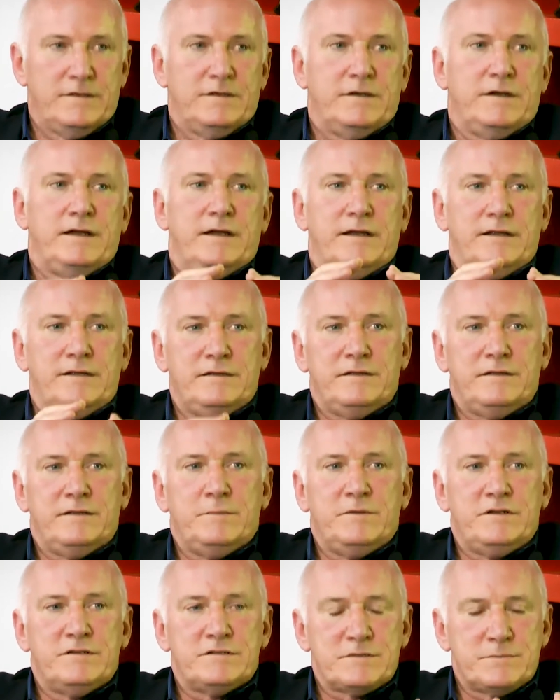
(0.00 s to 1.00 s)
And in the
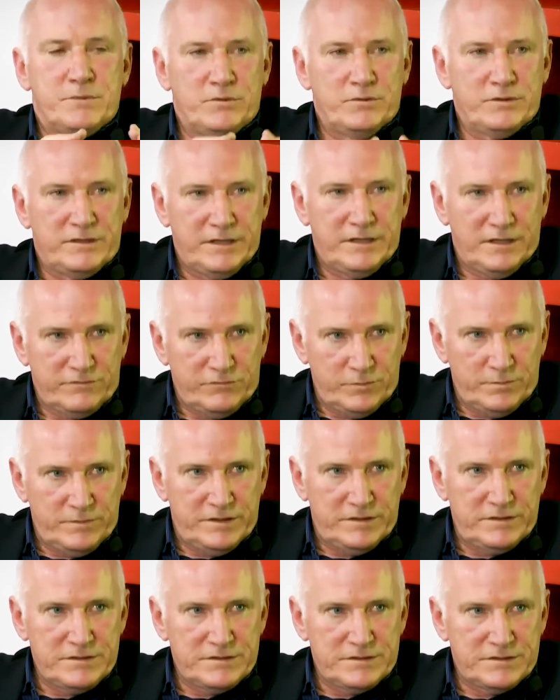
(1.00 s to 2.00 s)
municipal
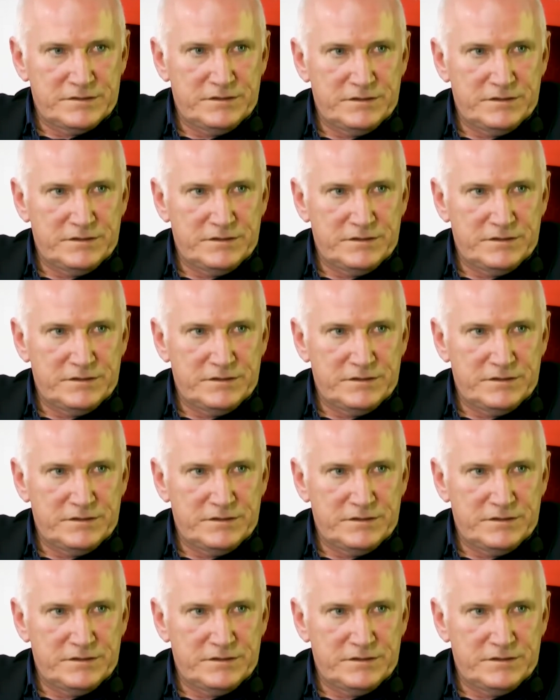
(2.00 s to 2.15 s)
government,